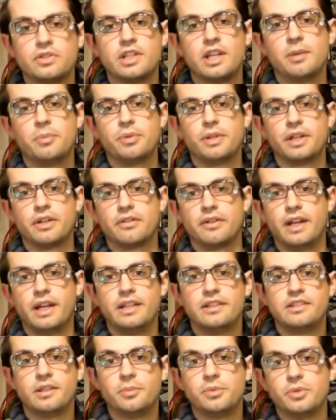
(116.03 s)
sampling
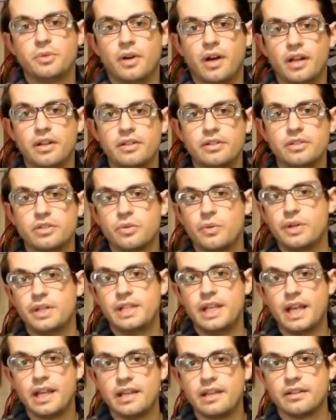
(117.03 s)
rates up to
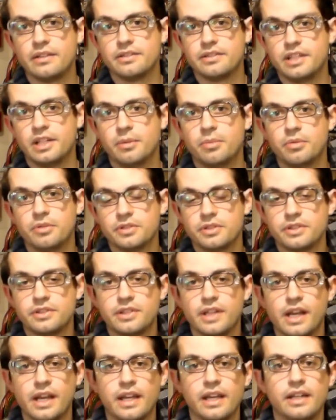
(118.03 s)
128 kilosamples a
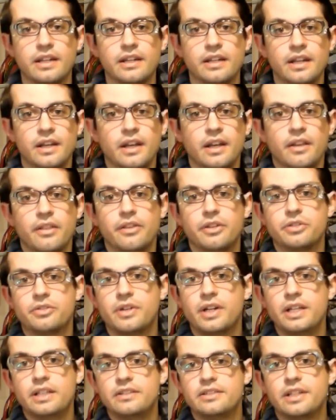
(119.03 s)
second, the
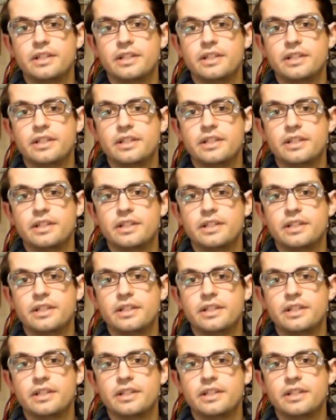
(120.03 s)
strain